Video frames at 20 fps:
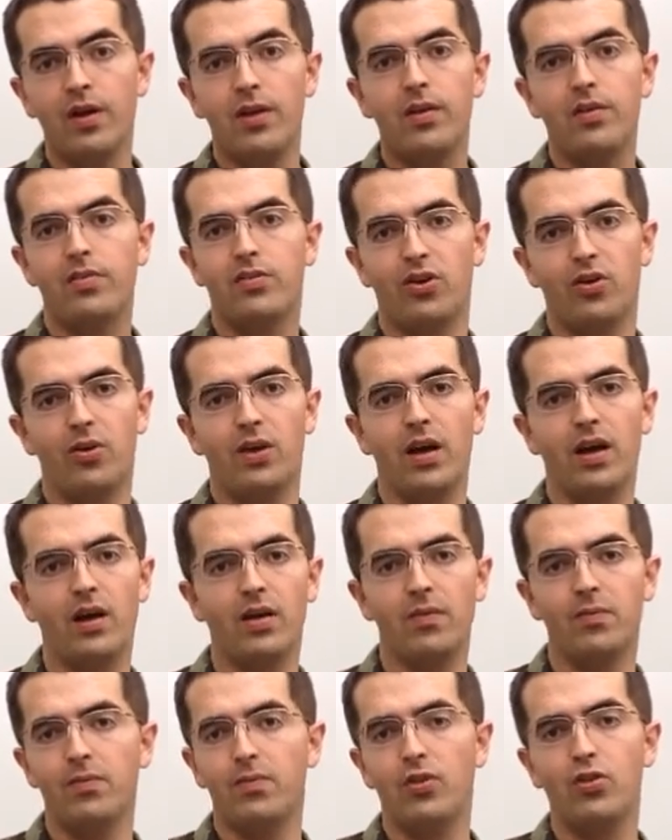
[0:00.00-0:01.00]
So
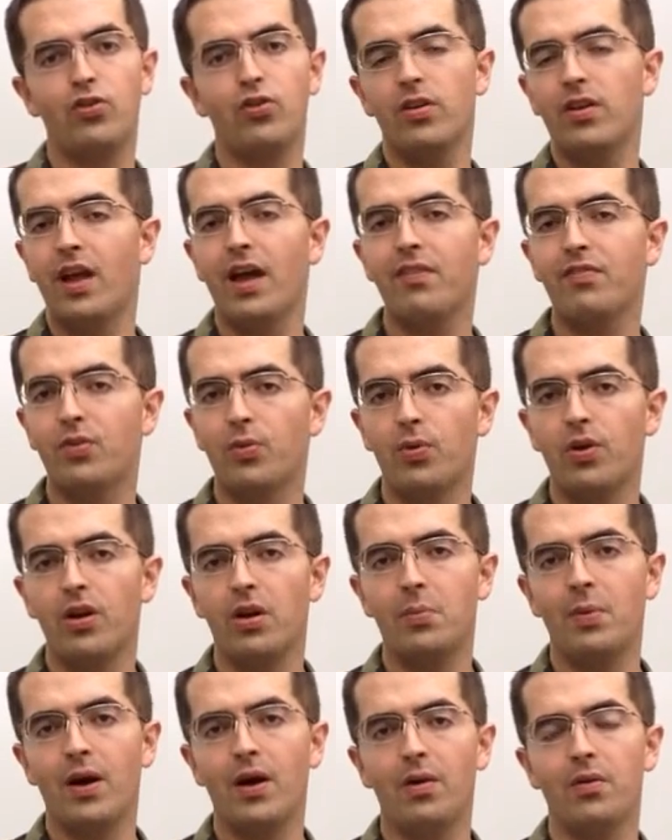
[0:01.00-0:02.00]
yeah, you shouldn't have to worry
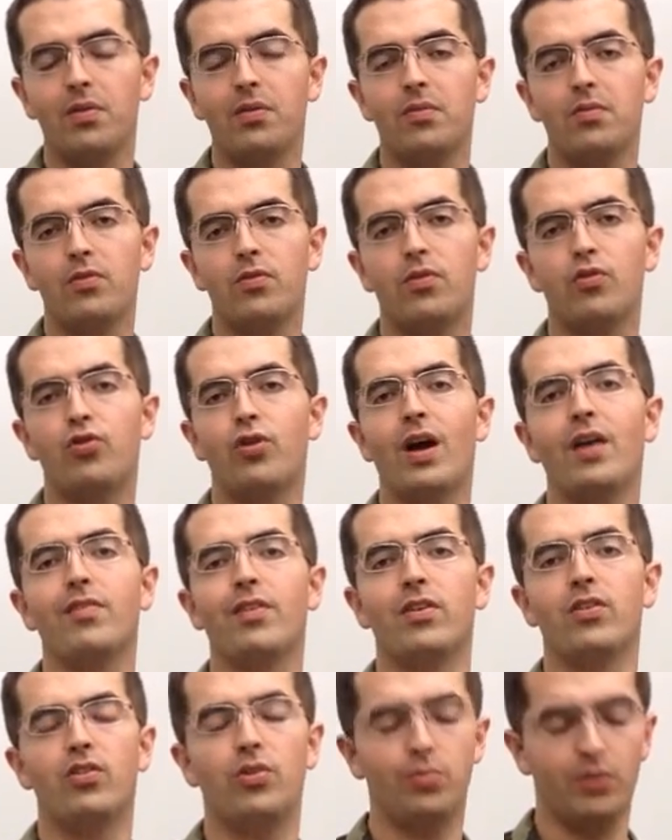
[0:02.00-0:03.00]
about
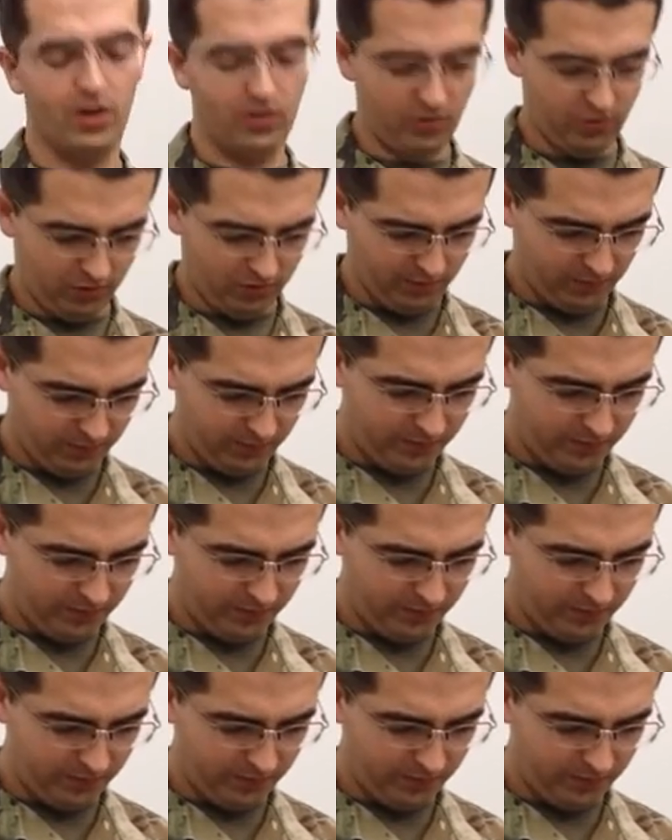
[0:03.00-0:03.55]
traveling too much.